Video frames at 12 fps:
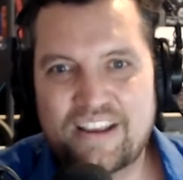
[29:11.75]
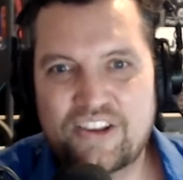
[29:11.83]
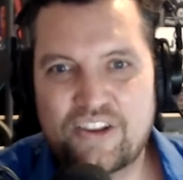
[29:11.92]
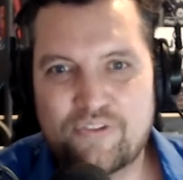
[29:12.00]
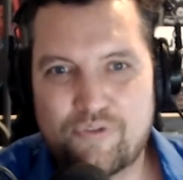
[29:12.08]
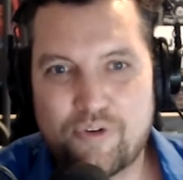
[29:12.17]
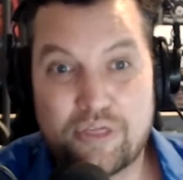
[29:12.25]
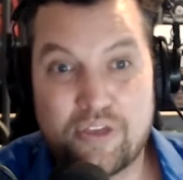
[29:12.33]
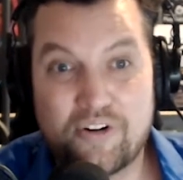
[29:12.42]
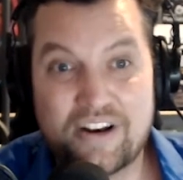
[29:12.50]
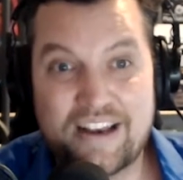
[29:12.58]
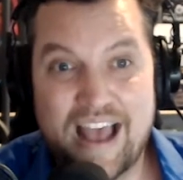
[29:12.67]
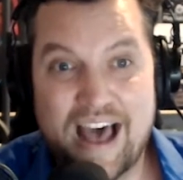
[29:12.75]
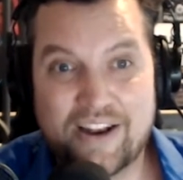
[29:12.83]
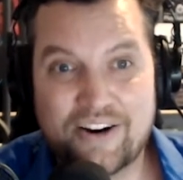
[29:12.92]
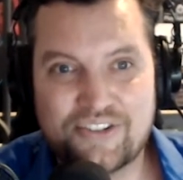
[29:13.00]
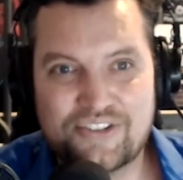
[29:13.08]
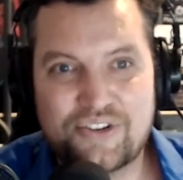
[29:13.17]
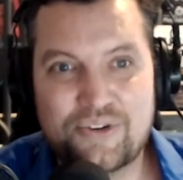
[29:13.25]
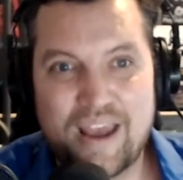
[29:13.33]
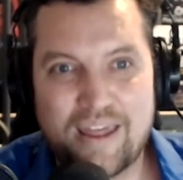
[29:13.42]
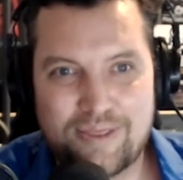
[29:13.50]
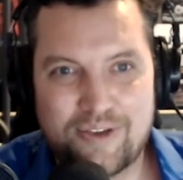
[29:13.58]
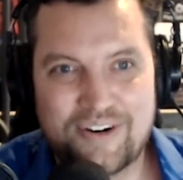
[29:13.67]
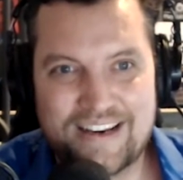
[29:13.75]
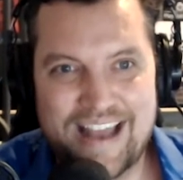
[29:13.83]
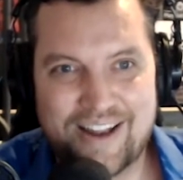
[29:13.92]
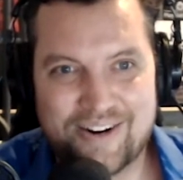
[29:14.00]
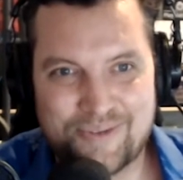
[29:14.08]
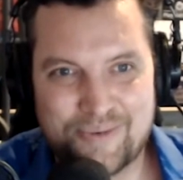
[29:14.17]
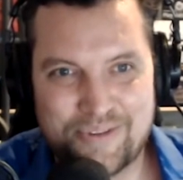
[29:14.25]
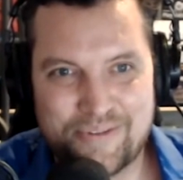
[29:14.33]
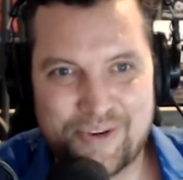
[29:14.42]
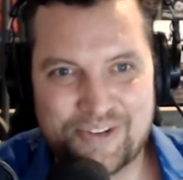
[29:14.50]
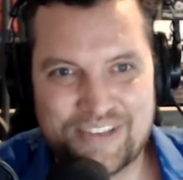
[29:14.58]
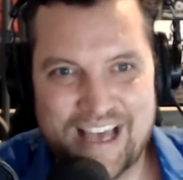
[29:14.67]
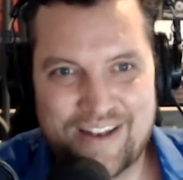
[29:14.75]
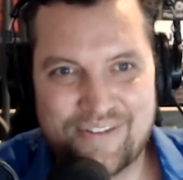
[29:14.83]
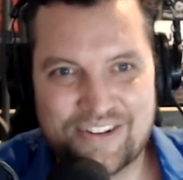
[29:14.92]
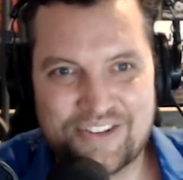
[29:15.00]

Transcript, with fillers: for $30. You get $30 worth of use out of it.